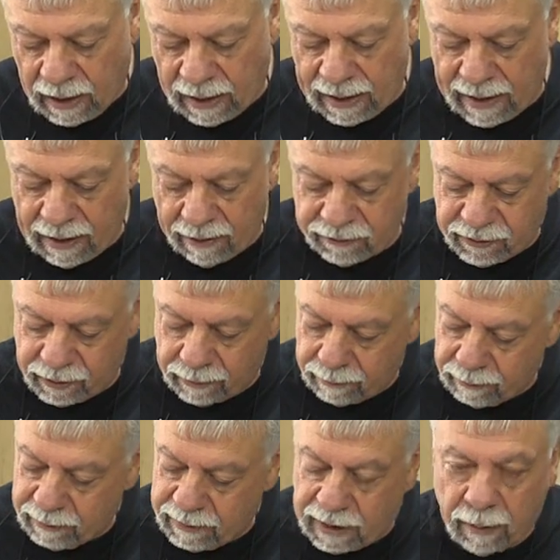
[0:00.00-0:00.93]
I have
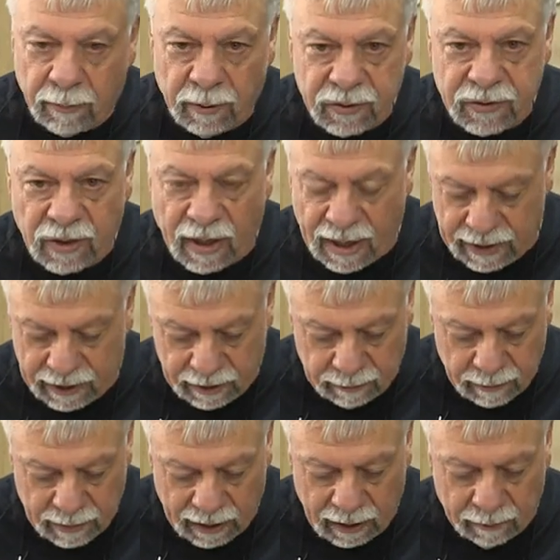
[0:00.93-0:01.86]
some
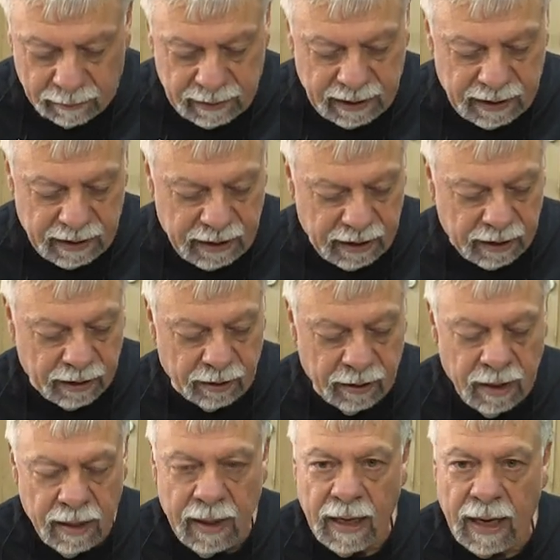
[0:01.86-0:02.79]
double-sided melamine
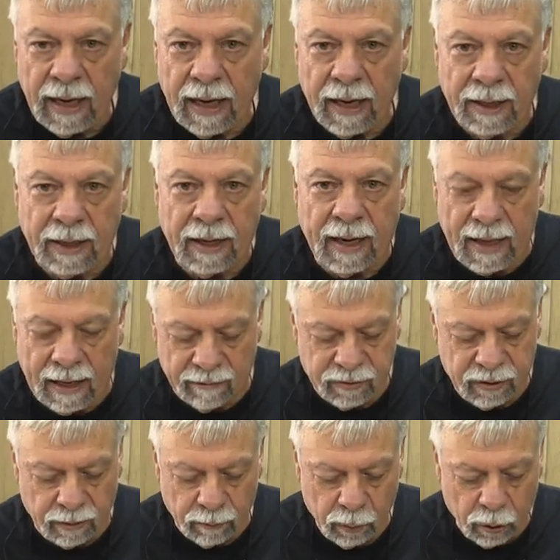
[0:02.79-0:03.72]
here, and I have
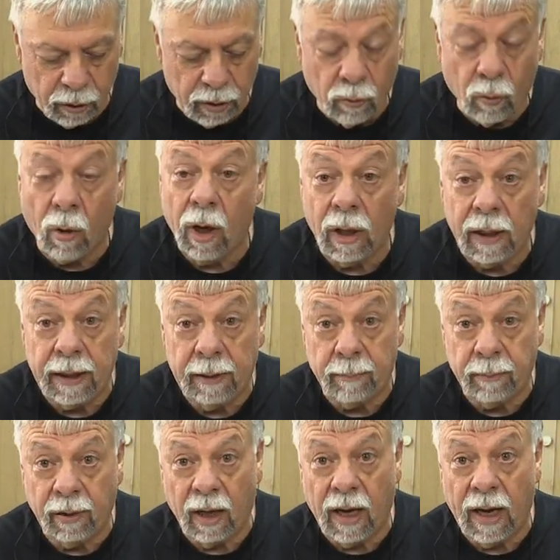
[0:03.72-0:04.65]
some good quality
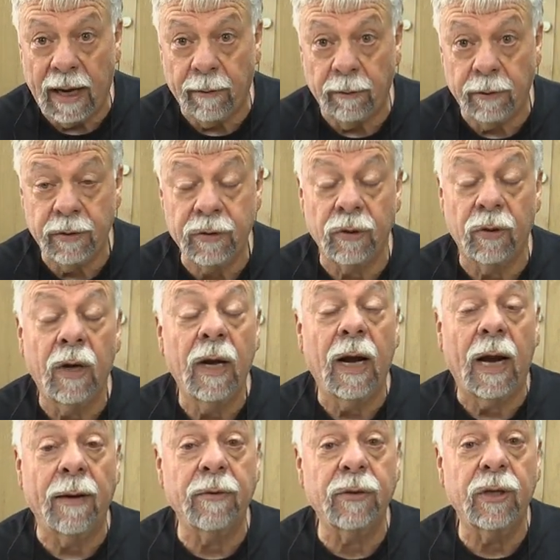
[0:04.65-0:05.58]
plywood. So
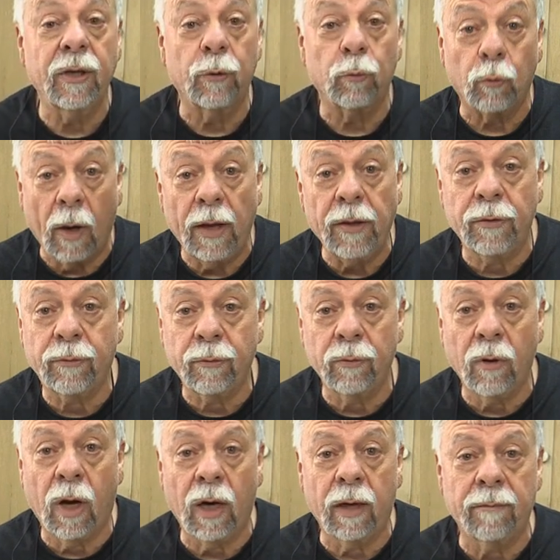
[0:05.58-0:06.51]
I'm just going to run
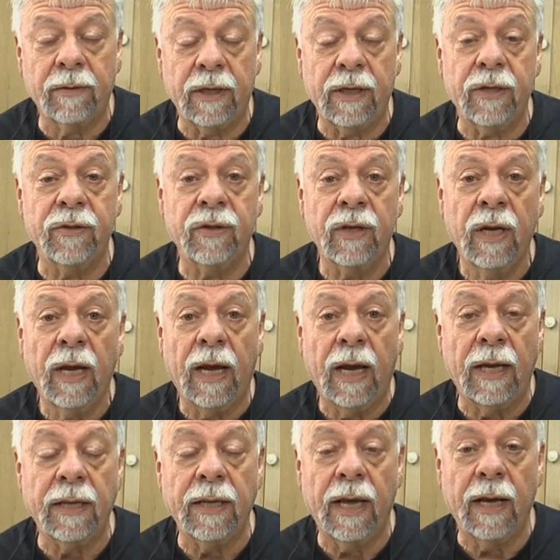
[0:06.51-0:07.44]
through all of these
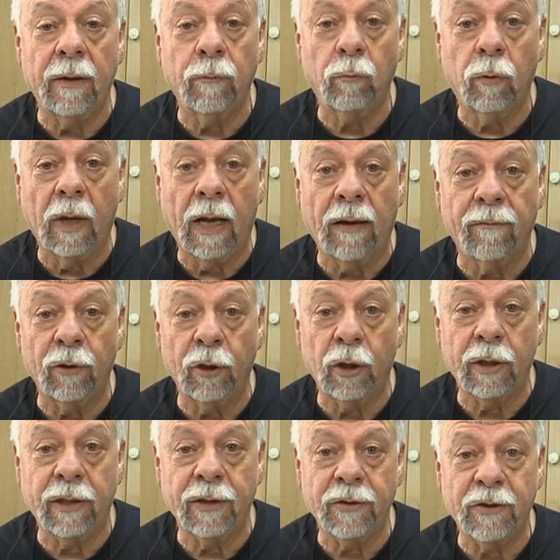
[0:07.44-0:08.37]
and then we'll have a
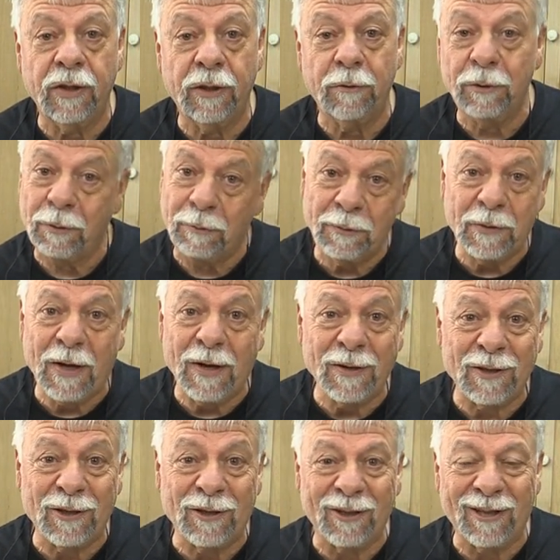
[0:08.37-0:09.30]
look and see what the
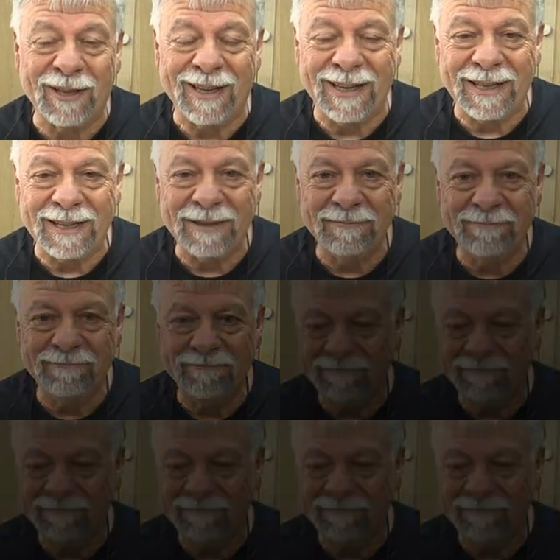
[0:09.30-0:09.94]
results look like.